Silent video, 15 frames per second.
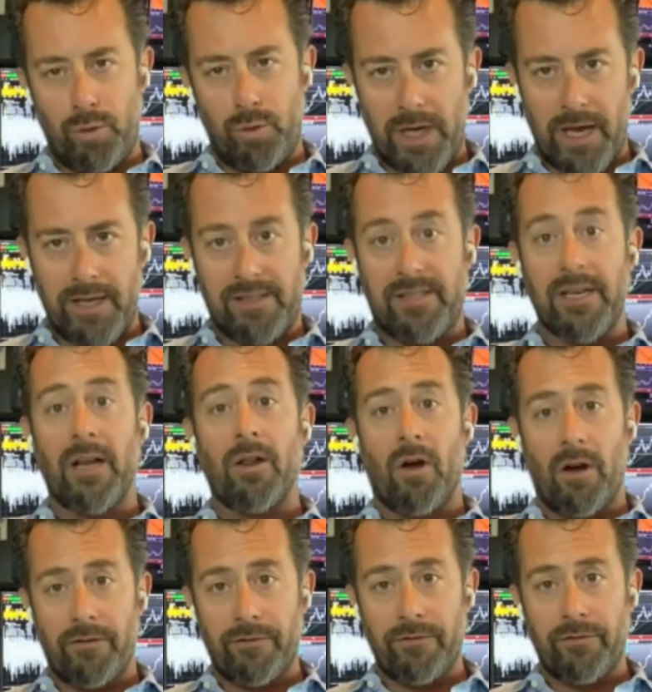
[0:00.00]
two day
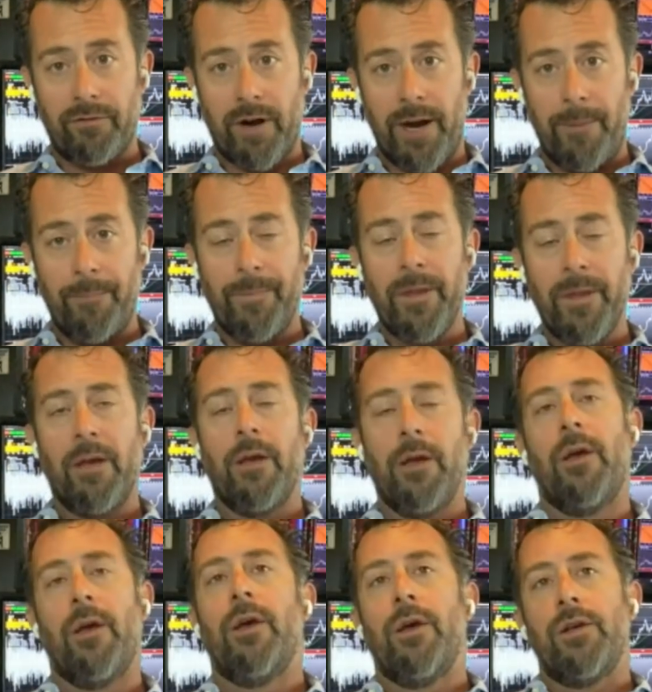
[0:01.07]
sell off, right?
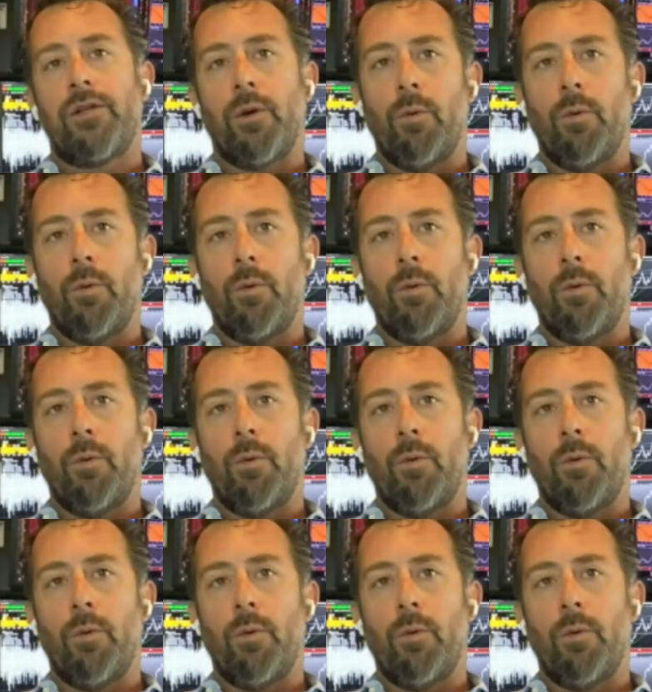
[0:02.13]
Right.